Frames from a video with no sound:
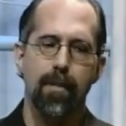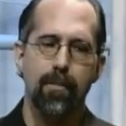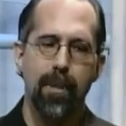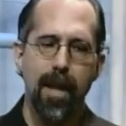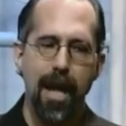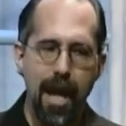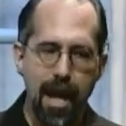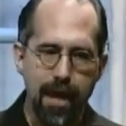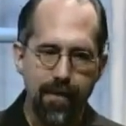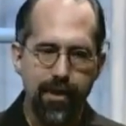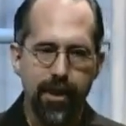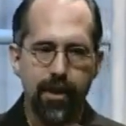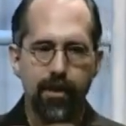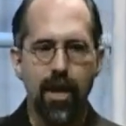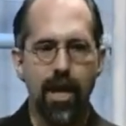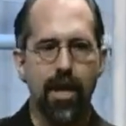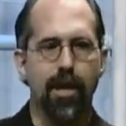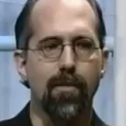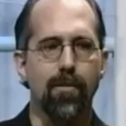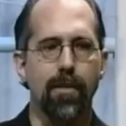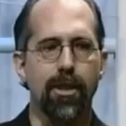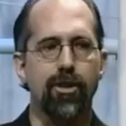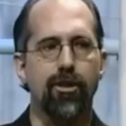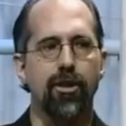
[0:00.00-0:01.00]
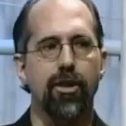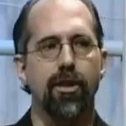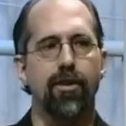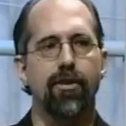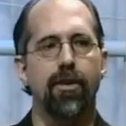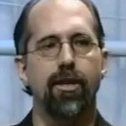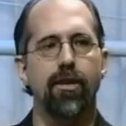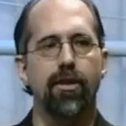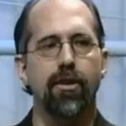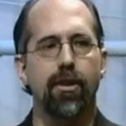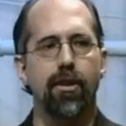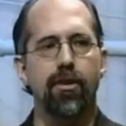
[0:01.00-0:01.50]
behaving like a
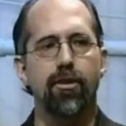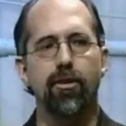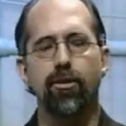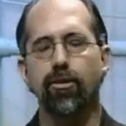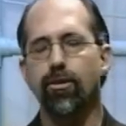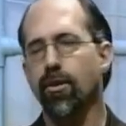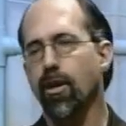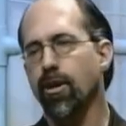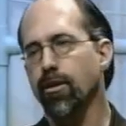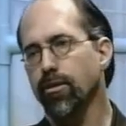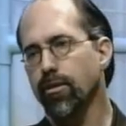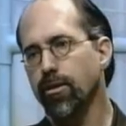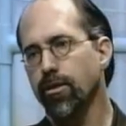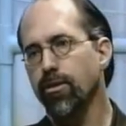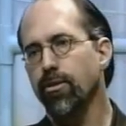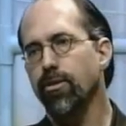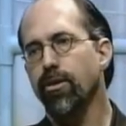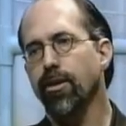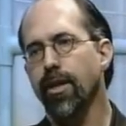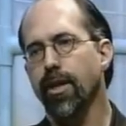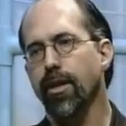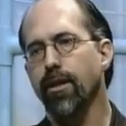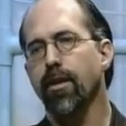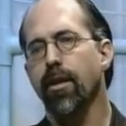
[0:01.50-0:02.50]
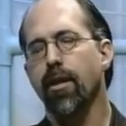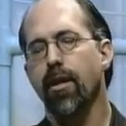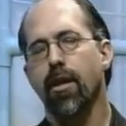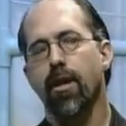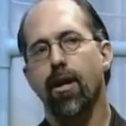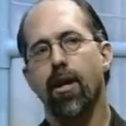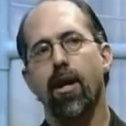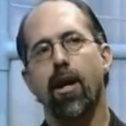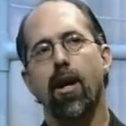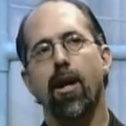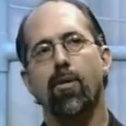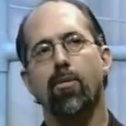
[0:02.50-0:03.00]
machine, then you start losing
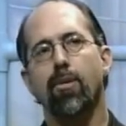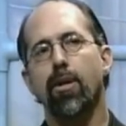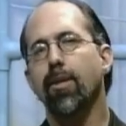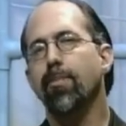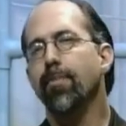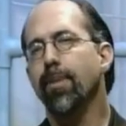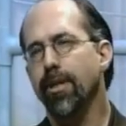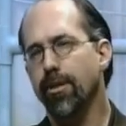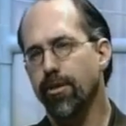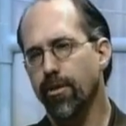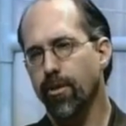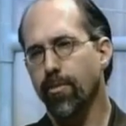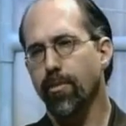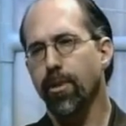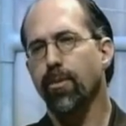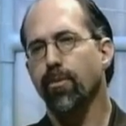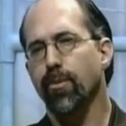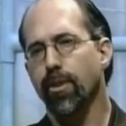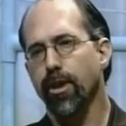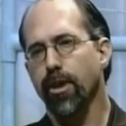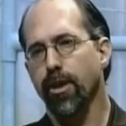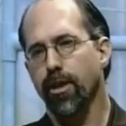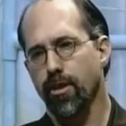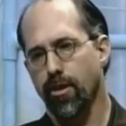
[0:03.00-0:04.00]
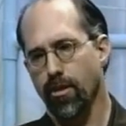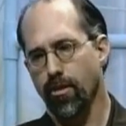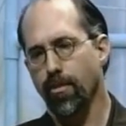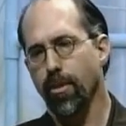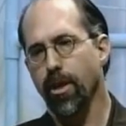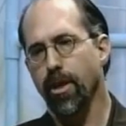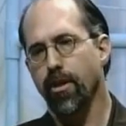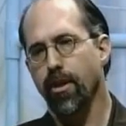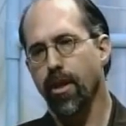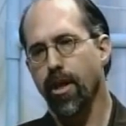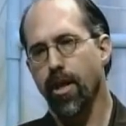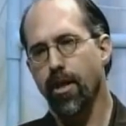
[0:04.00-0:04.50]
what it means to be really
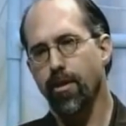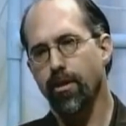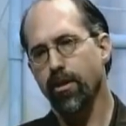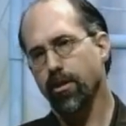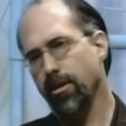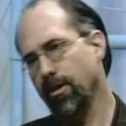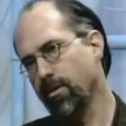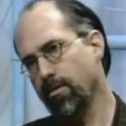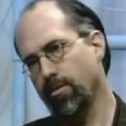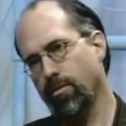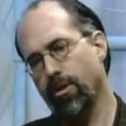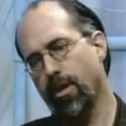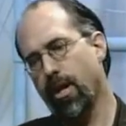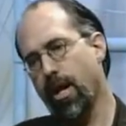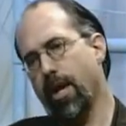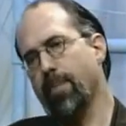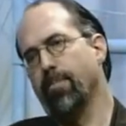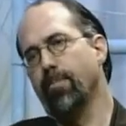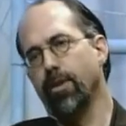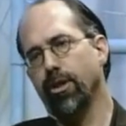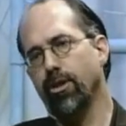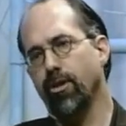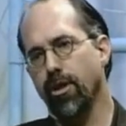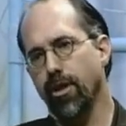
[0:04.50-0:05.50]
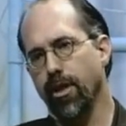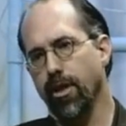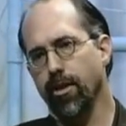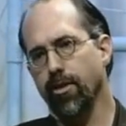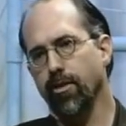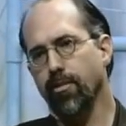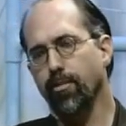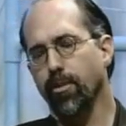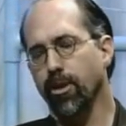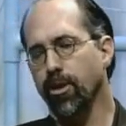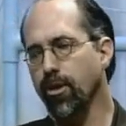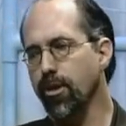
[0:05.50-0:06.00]
human. We're not
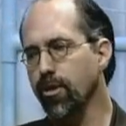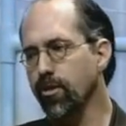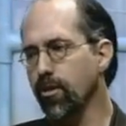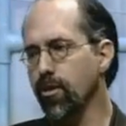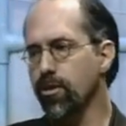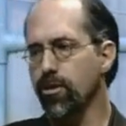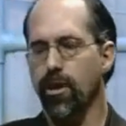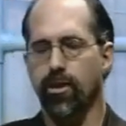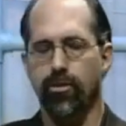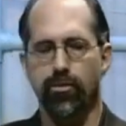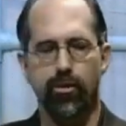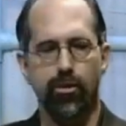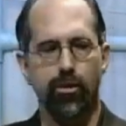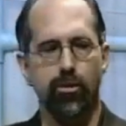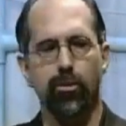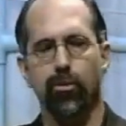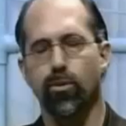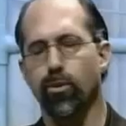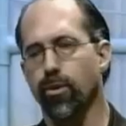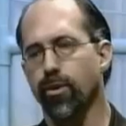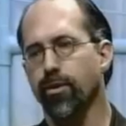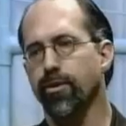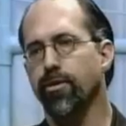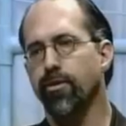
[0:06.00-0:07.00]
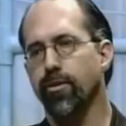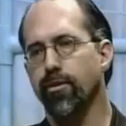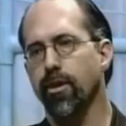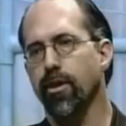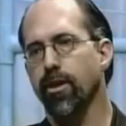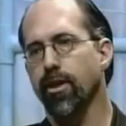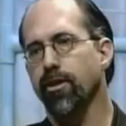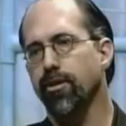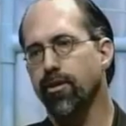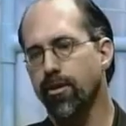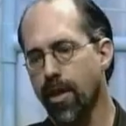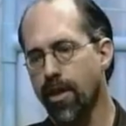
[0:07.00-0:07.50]
machines. Machines are just tools.
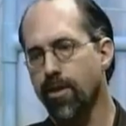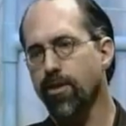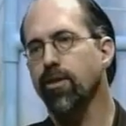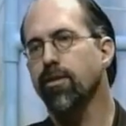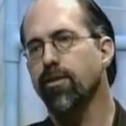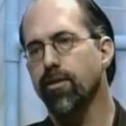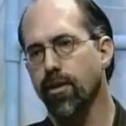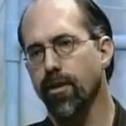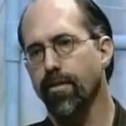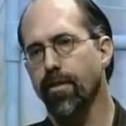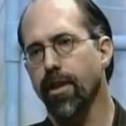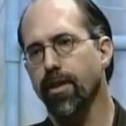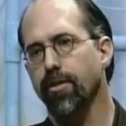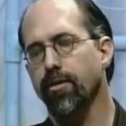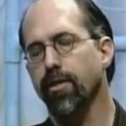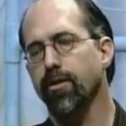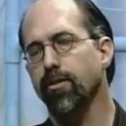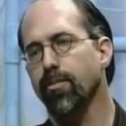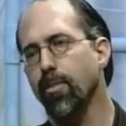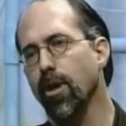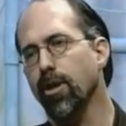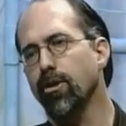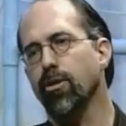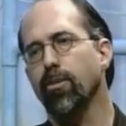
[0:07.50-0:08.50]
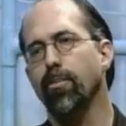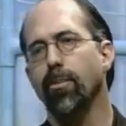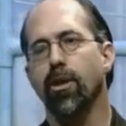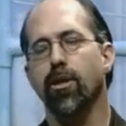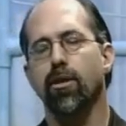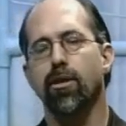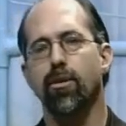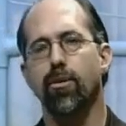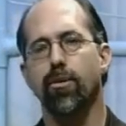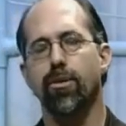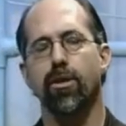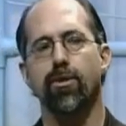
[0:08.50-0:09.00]
They're extensions of us, as Marshall
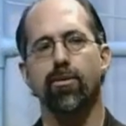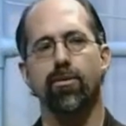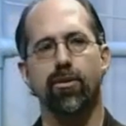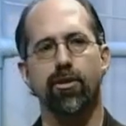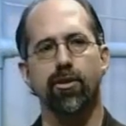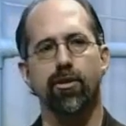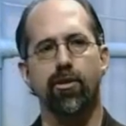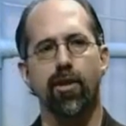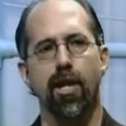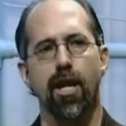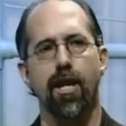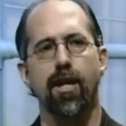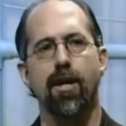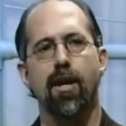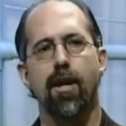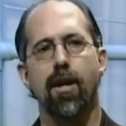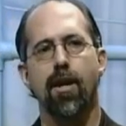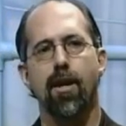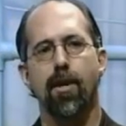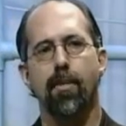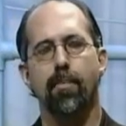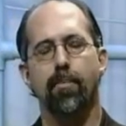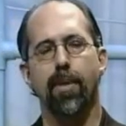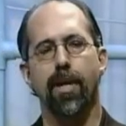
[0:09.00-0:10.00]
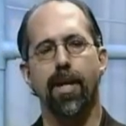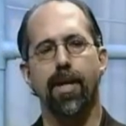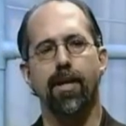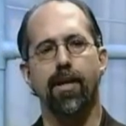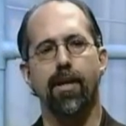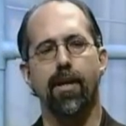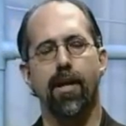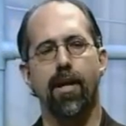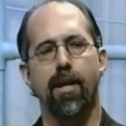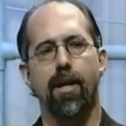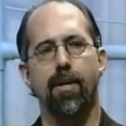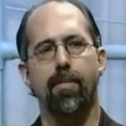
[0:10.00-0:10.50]
McLuhan used to say.
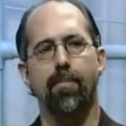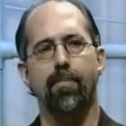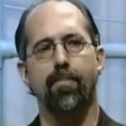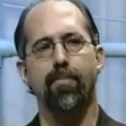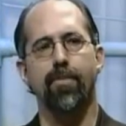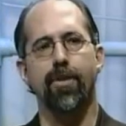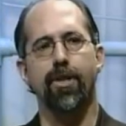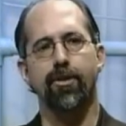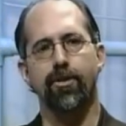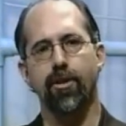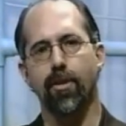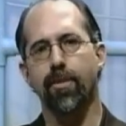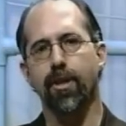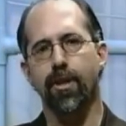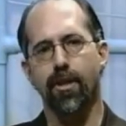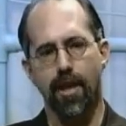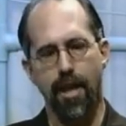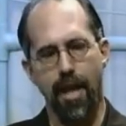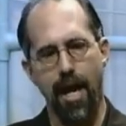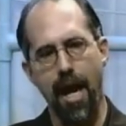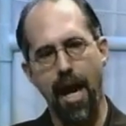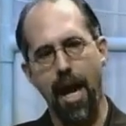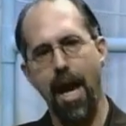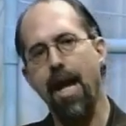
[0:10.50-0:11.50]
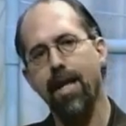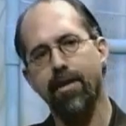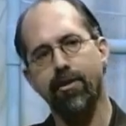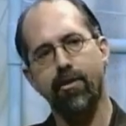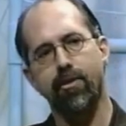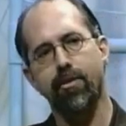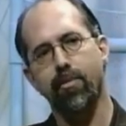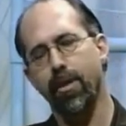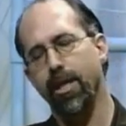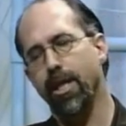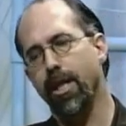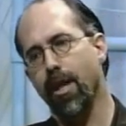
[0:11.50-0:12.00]
But there's something that
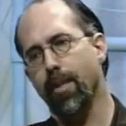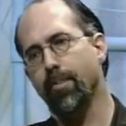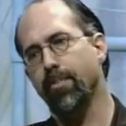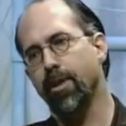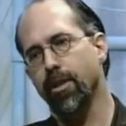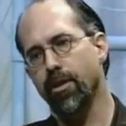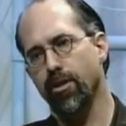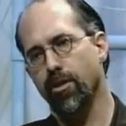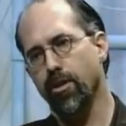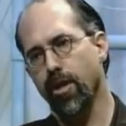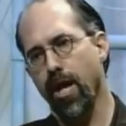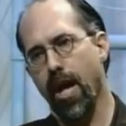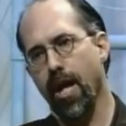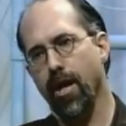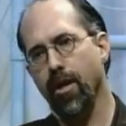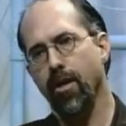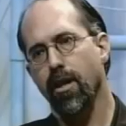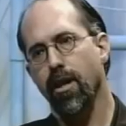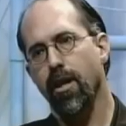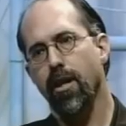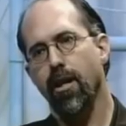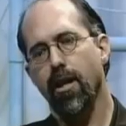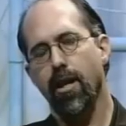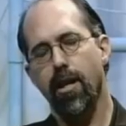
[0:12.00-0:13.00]
has to be kept in check,